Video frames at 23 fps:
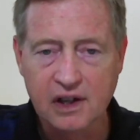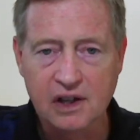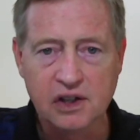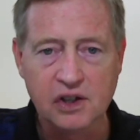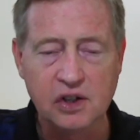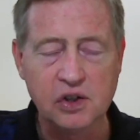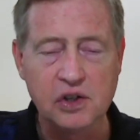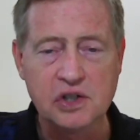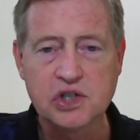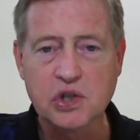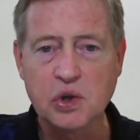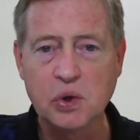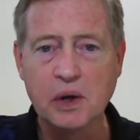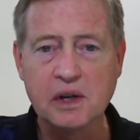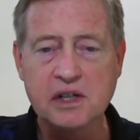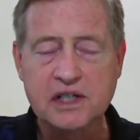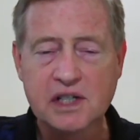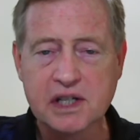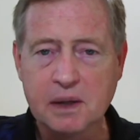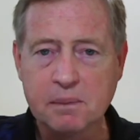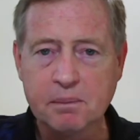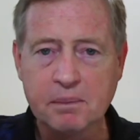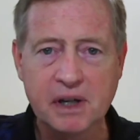You
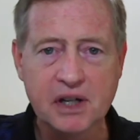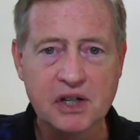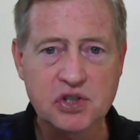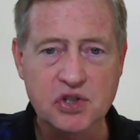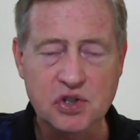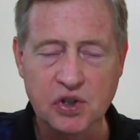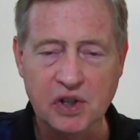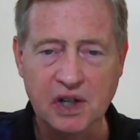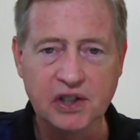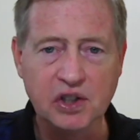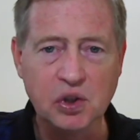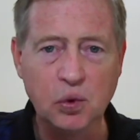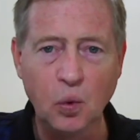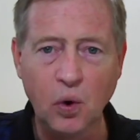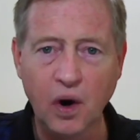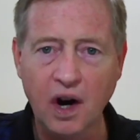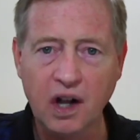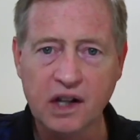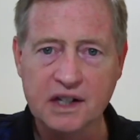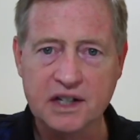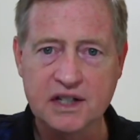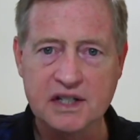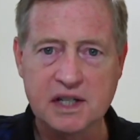see a picture on the
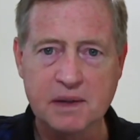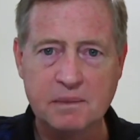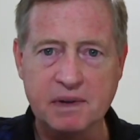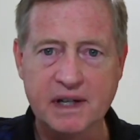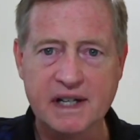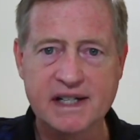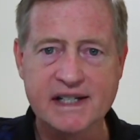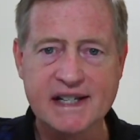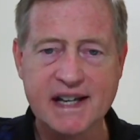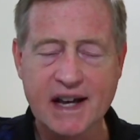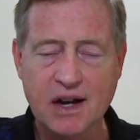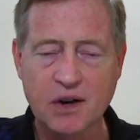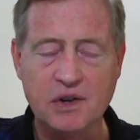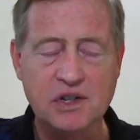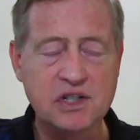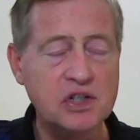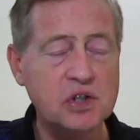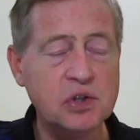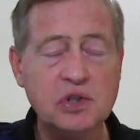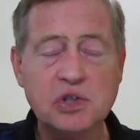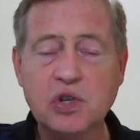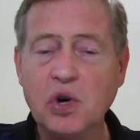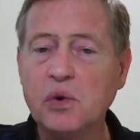wall in somebody's house.
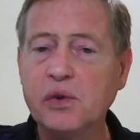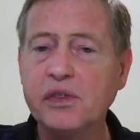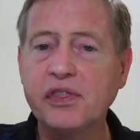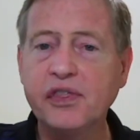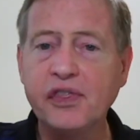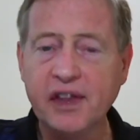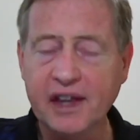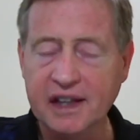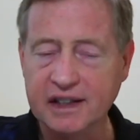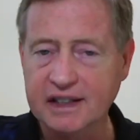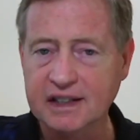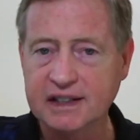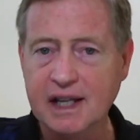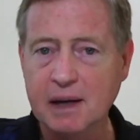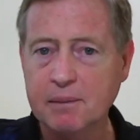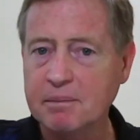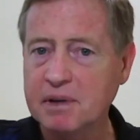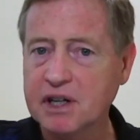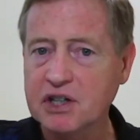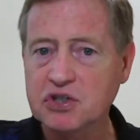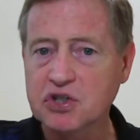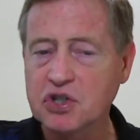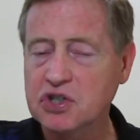You don't think that that
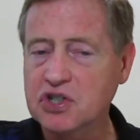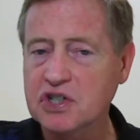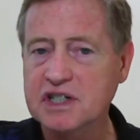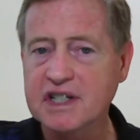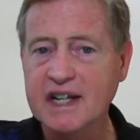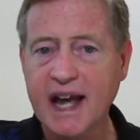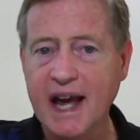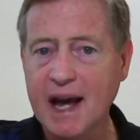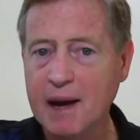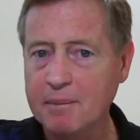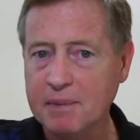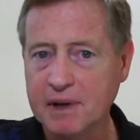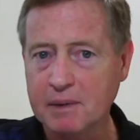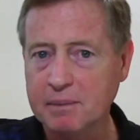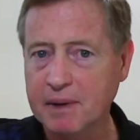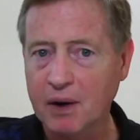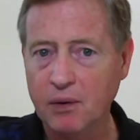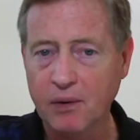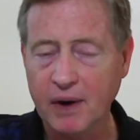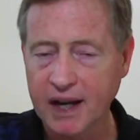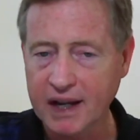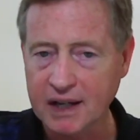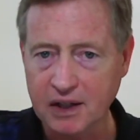picture just happened by
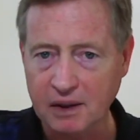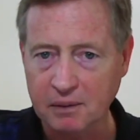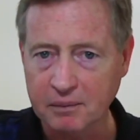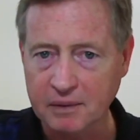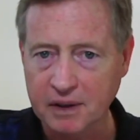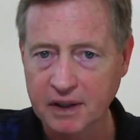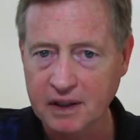random.